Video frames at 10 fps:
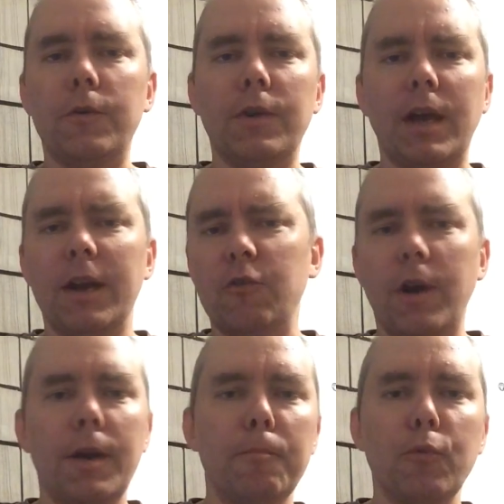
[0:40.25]
to kind of
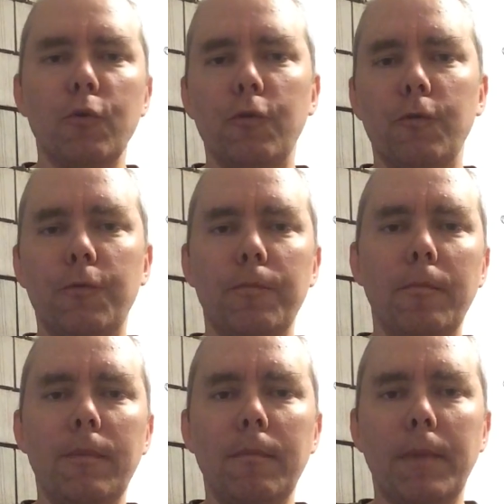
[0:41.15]
try and improve
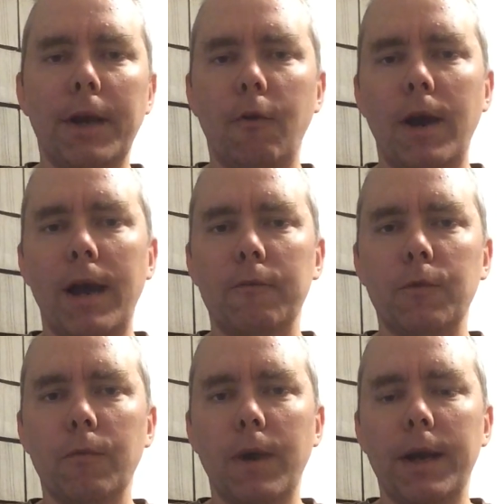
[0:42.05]
my craft
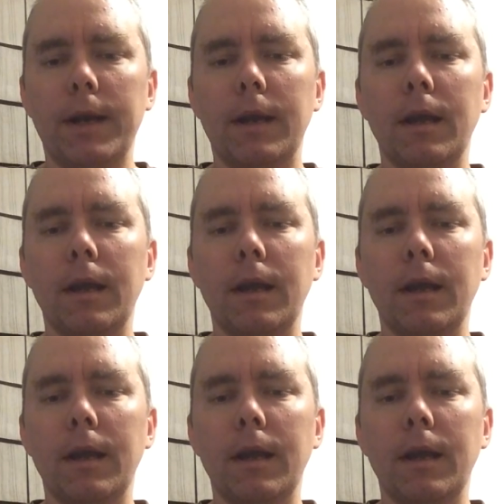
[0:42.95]
with writing.